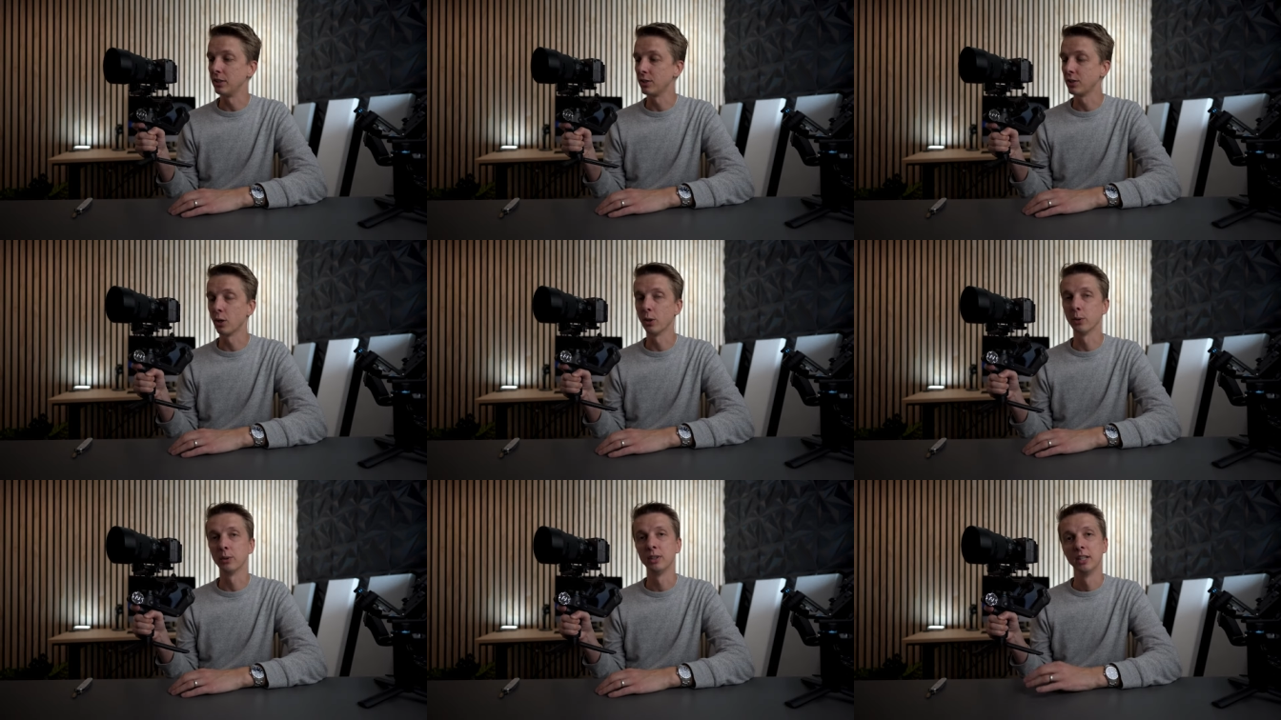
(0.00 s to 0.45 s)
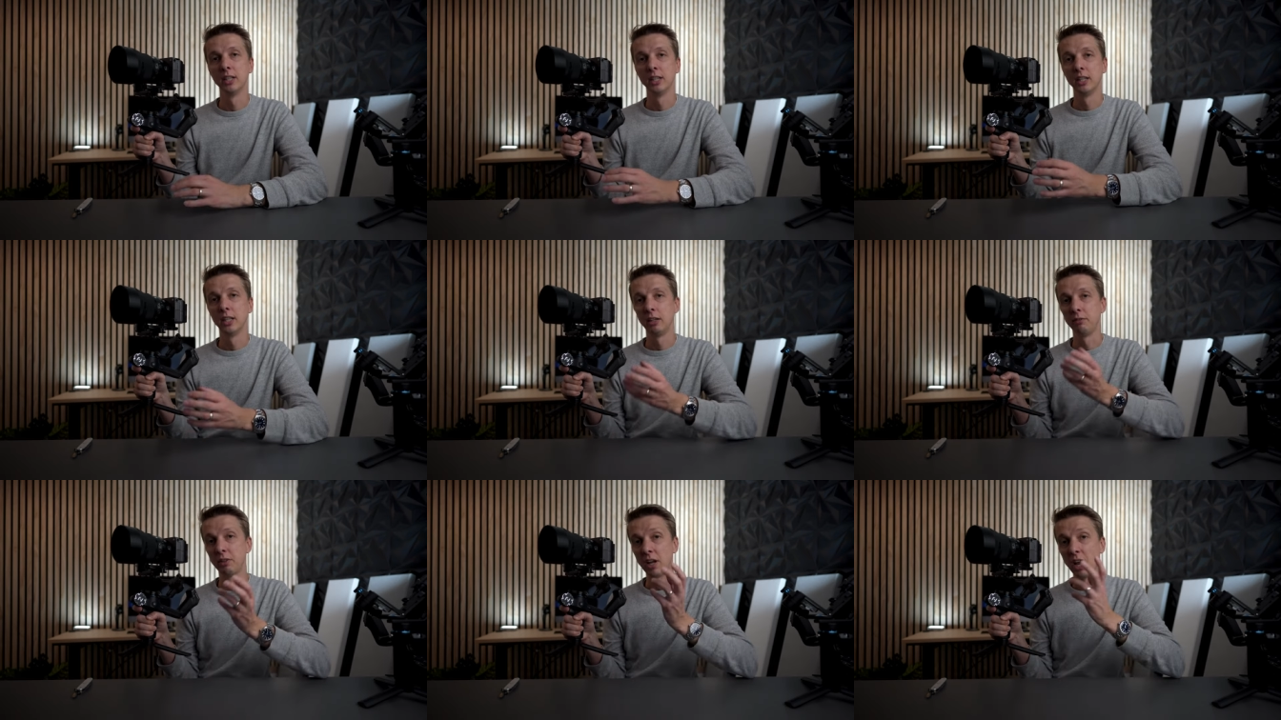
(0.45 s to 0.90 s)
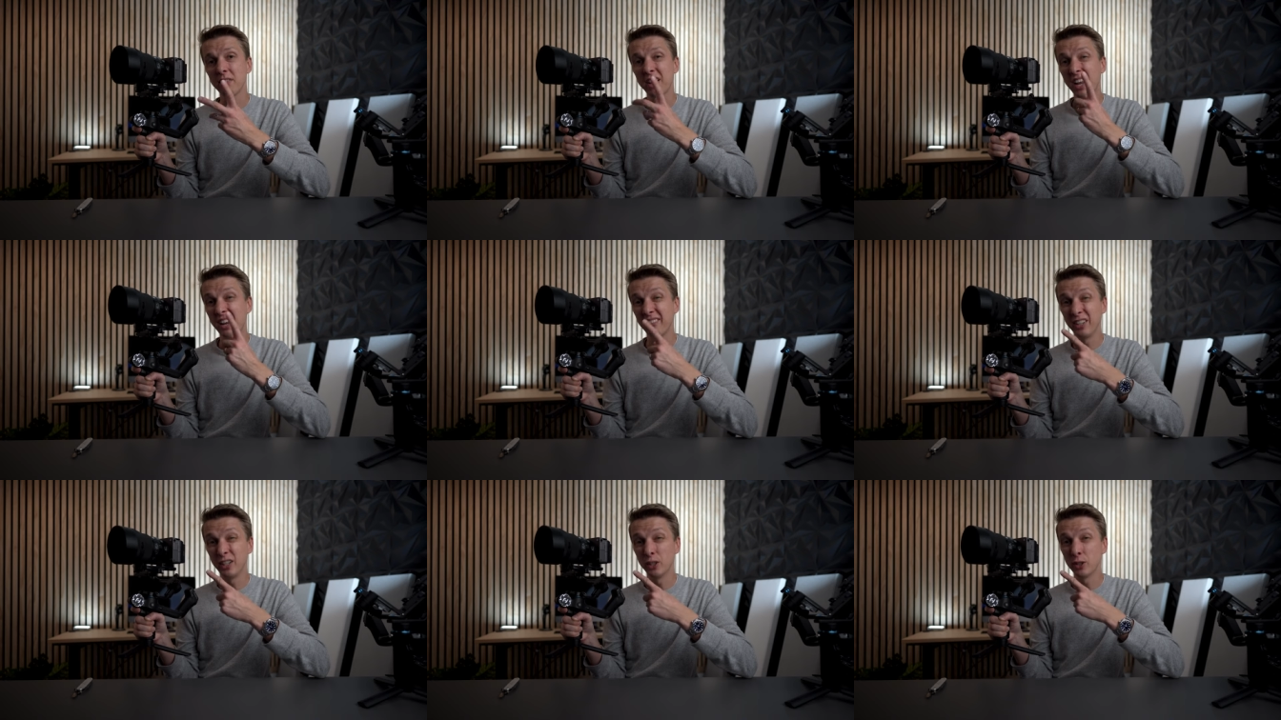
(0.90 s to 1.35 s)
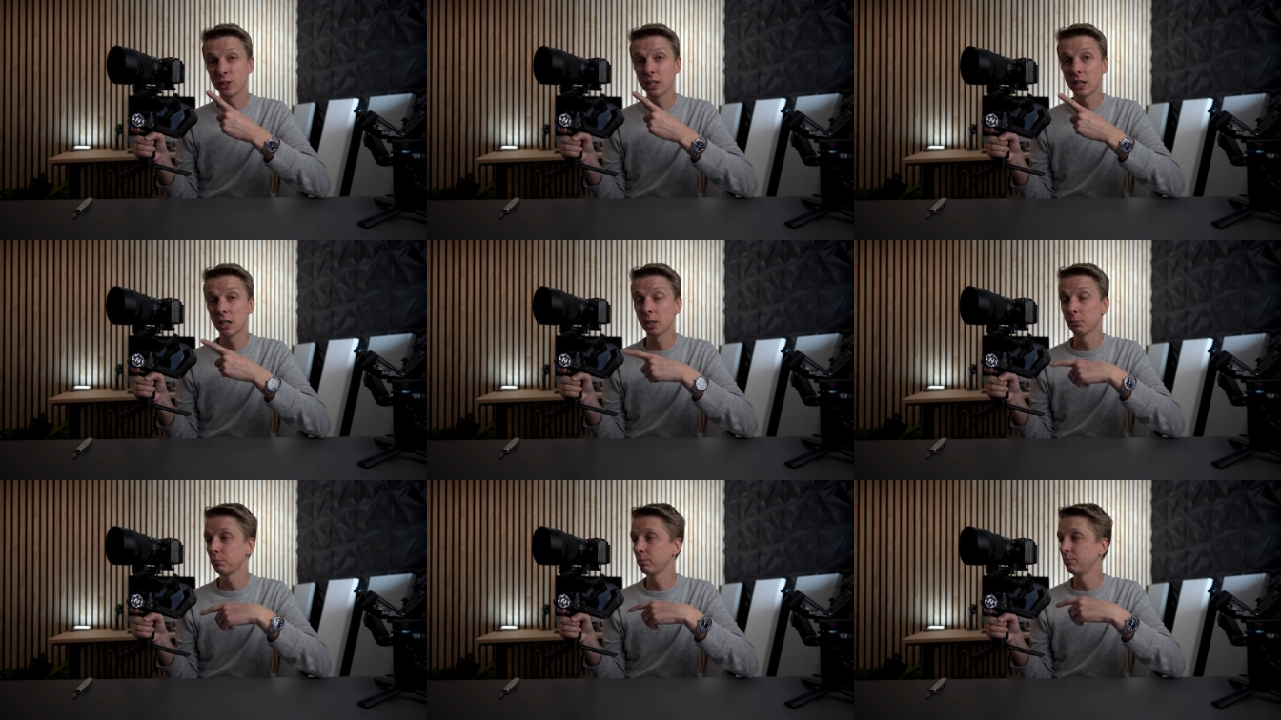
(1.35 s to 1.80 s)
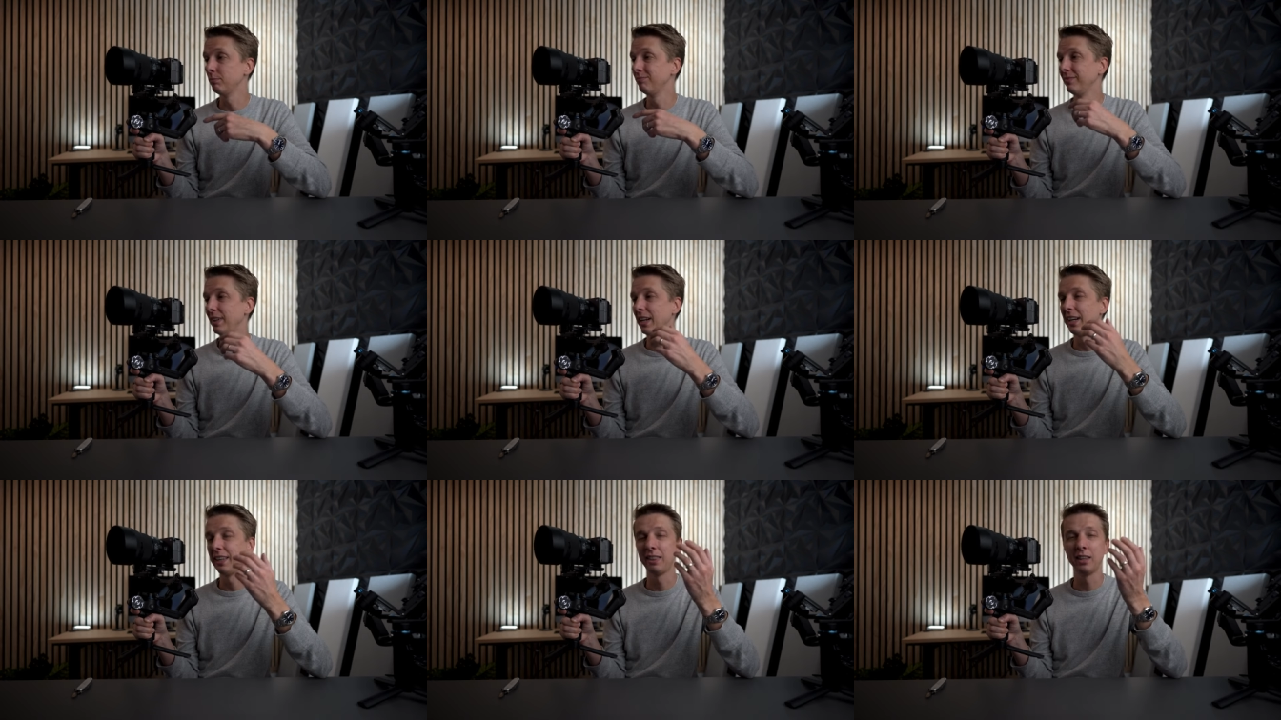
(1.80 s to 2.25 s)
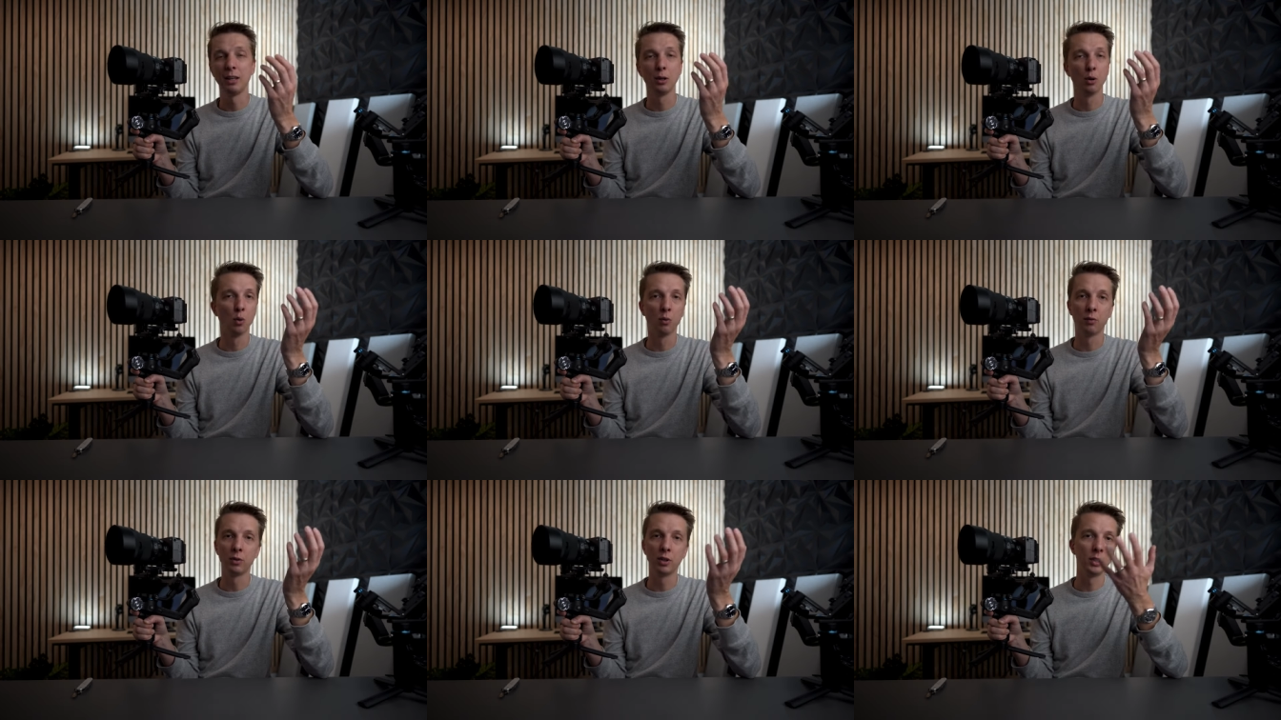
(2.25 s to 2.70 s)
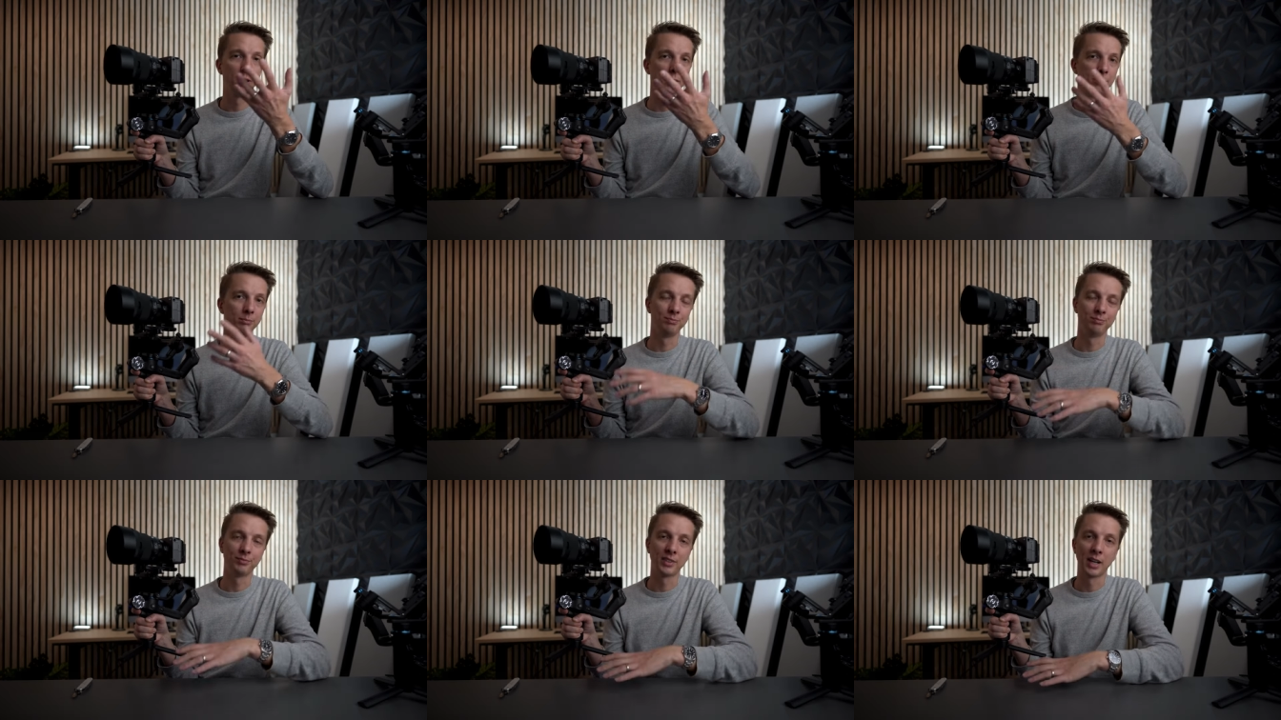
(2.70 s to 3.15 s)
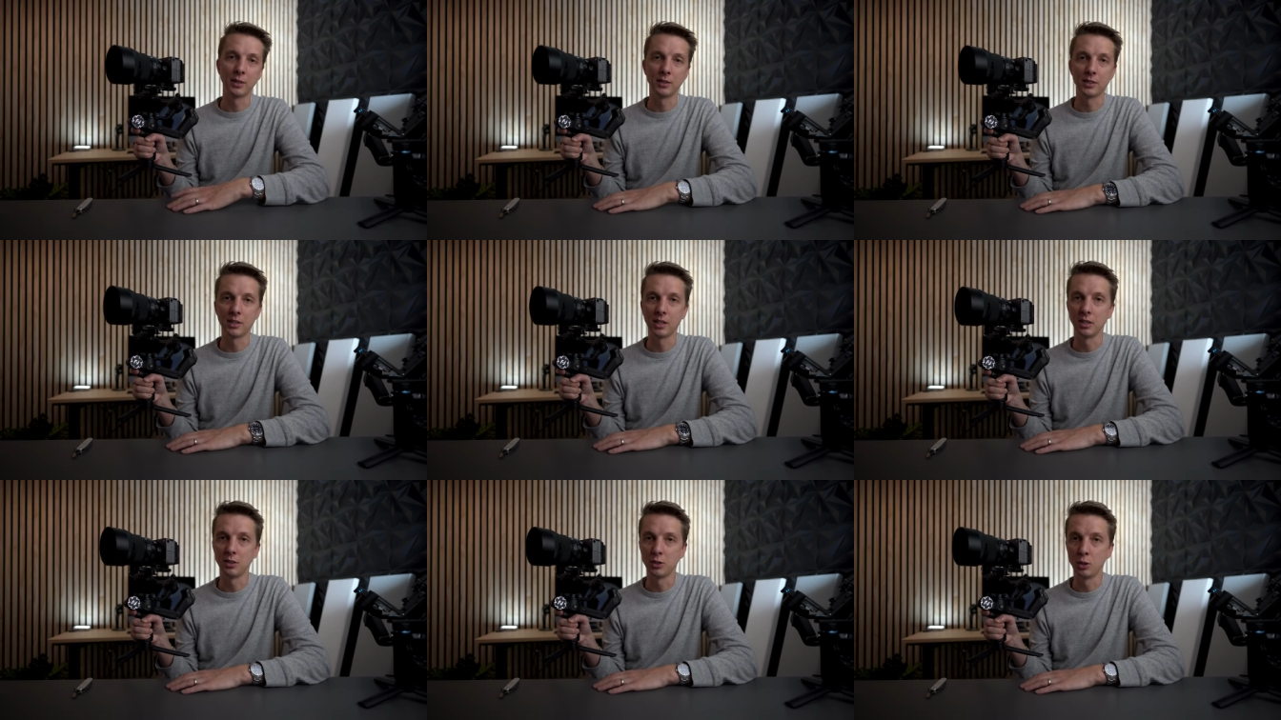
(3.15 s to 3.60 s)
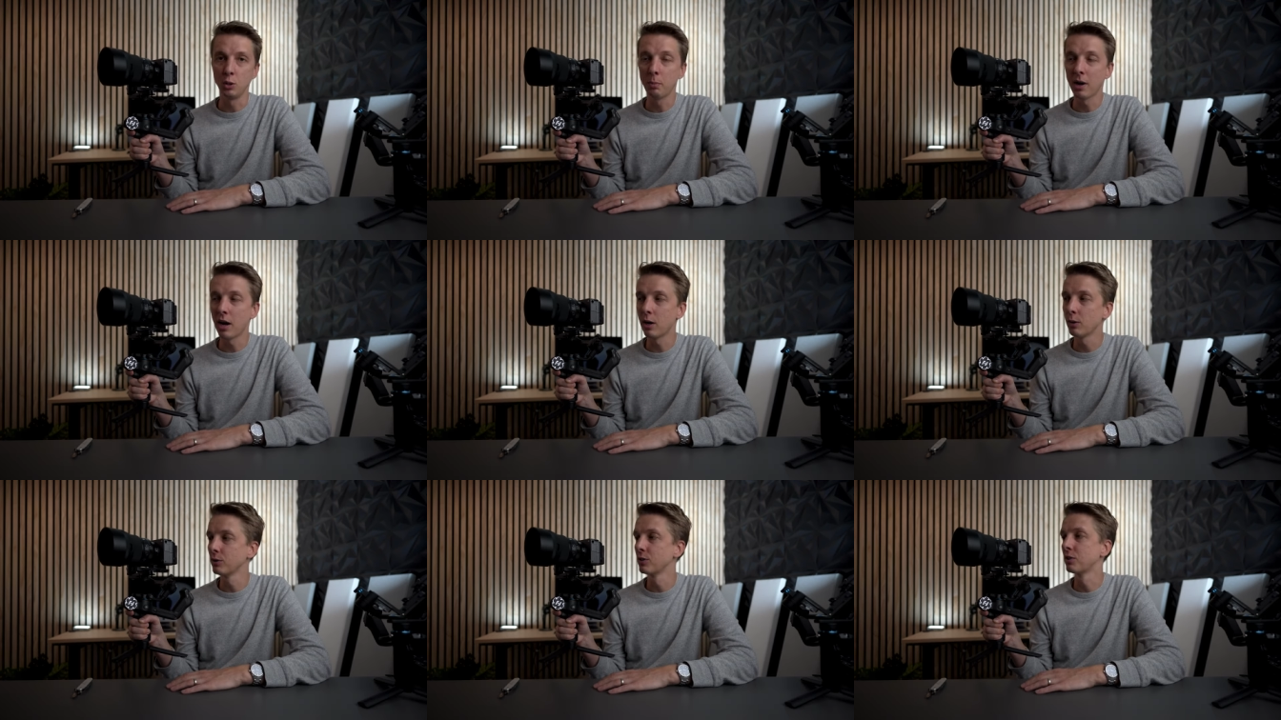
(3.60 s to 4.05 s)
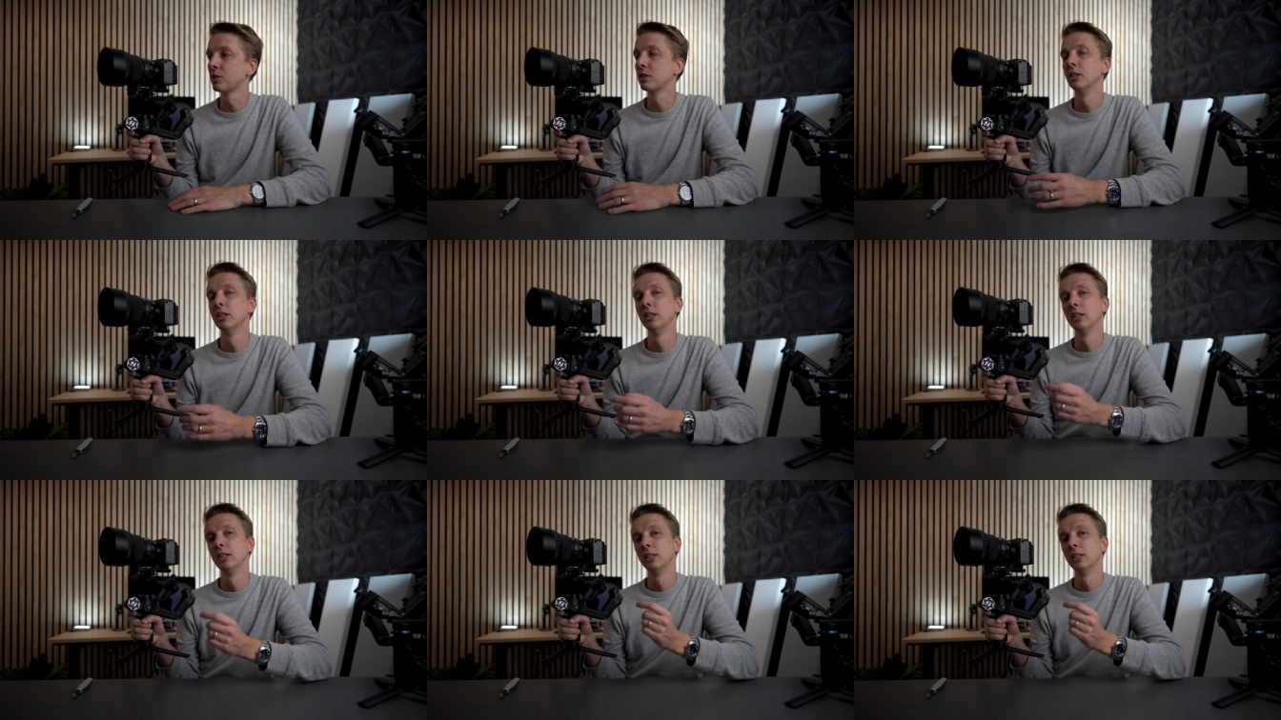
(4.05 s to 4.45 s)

So if you have a heavier setup, anything over, I'd say 2 pounds,